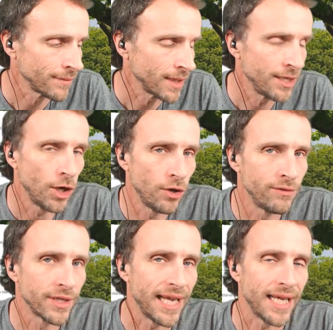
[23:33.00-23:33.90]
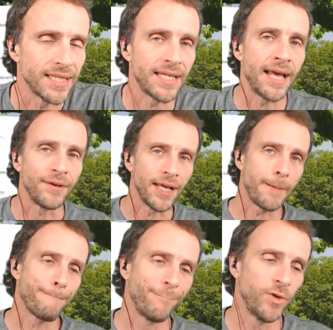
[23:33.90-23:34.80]
An overcast Saturday,
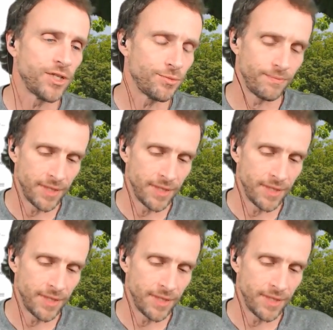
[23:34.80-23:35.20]
which